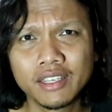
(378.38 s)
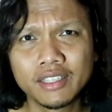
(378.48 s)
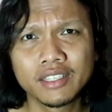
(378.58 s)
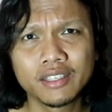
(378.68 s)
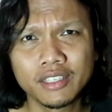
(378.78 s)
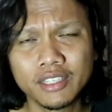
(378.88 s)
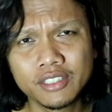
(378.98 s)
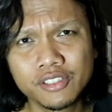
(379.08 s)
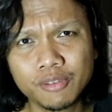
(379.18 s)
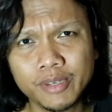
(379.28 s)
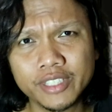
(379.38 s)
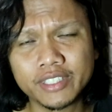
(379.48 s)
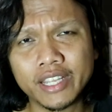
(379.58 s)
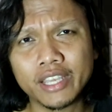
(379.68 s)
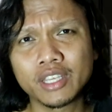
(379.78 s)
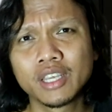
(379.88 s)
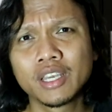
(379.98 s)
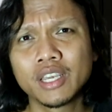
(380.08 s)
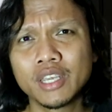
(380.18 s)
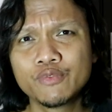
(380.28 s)
in the instruments like
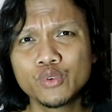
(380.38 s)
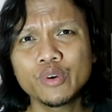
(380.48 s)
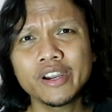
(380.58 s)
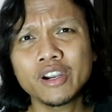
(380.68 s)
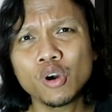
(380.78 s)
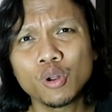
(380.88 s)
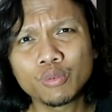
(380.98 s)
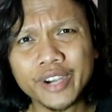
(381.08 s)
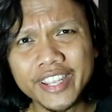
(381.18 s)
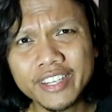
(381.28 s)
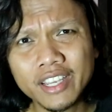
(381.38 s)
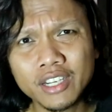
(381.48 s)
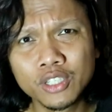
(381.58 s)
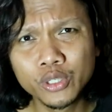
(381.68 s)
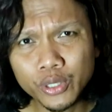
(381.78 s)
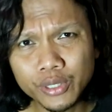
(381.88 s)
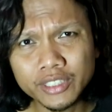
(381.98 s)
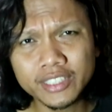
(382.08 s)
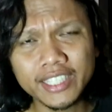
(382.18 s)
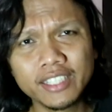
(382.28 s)
if you are already a
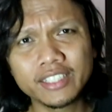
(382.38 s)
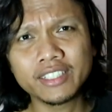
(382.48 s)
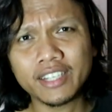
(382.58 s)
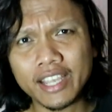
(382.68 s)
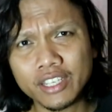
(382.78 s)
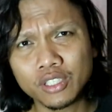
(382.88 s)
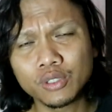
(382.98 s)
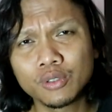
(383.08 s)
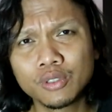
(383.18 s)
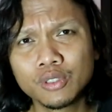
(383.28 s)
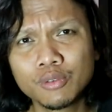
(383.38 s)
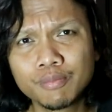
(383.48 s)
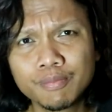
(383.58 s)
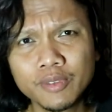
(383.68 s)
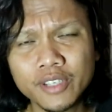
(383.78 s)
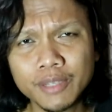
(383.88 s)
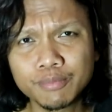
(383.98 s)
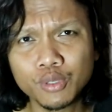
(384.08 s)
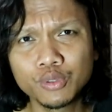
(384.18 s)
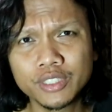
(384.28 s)
good singer like you you you
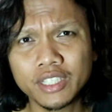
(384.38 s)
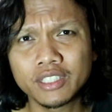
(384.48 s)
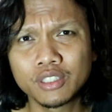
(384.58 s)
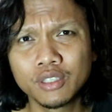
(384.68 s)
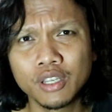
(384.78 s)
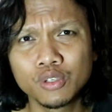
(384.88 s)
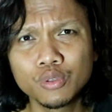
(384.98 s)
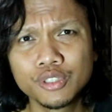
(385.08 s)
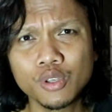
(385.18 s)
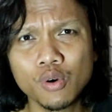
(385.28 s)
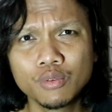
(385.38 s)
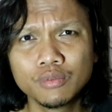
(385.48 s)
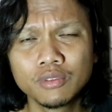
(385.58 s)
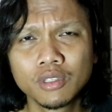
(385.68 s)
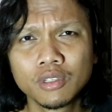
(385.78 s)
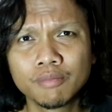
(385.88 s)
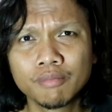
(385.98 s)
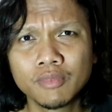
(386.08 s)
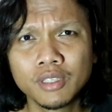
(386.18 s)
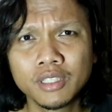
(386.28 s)
can produce a, a good tone,
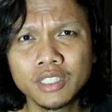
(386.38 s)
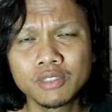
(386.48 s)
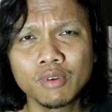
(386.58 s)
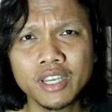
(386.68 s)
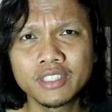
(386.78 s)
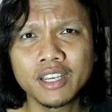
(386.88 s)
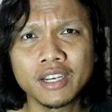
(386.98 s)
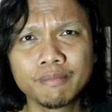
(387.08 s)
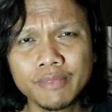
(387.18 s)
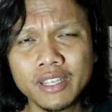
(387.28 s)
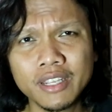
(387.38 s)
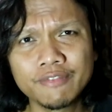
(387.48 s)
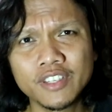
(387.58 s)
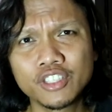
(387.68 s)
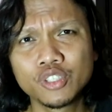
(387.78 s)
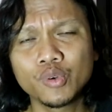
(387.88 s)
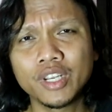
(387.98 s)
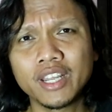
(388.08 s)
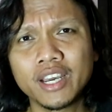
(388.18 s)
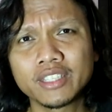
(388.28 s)
this one gonna benefits
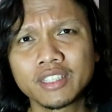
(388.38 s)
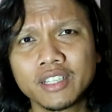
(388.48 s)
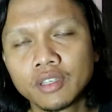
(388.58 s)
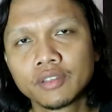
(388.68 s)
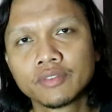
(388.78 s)
you a lot